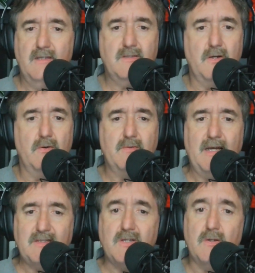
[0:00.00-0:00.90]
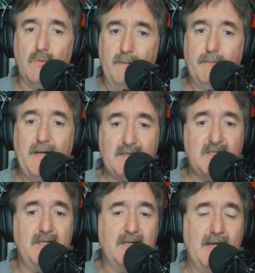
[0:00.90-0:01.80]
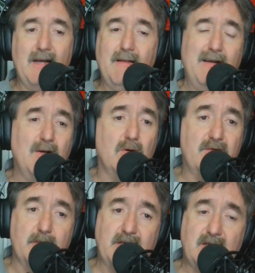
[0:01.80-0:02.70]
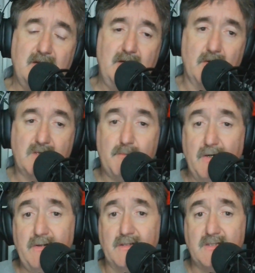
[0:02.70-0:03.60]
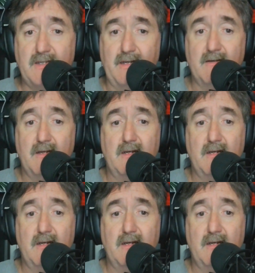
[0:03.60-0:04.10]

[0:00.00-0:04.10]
So that's a good one, pet sitting. And I know it from, experience that